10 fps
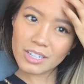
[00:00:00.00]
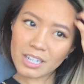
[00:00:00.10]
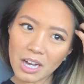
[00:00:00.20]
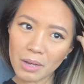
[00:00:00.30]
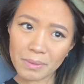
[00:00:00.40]
gonna
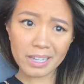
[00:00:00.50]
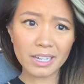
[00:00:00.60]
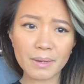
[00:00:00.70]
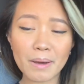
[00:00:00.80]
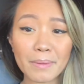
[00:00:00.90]
call me
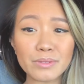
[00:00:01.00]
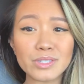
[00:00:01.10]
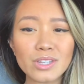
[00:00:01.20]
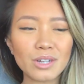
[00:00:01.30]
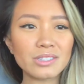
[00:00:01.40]
about my
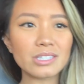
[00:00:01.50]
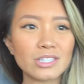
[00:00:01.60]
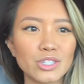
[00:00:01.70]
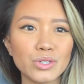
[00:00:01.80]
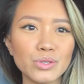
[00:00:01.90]
results
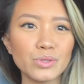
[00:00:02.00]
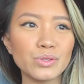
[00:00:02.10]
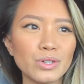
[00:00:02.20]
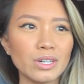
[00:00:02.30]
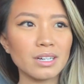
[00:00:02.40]
to
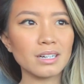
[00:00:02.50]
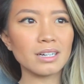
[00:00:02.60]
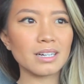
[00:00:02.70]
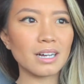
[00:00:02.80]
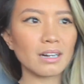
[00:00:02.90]

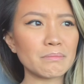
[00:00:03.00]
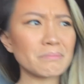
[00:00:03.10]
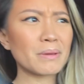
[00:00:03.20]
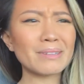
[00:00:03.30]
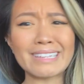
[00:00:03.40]
um,
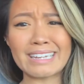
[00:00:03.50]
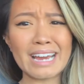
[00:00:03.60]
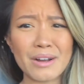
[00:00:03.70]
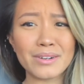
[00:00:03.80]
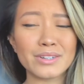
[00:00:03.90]
maybe like an
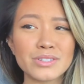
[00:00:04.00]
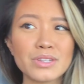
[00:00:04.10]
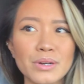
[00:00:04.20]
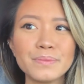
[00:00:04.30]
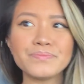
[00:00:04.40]
hour or
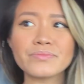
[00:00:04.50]
so.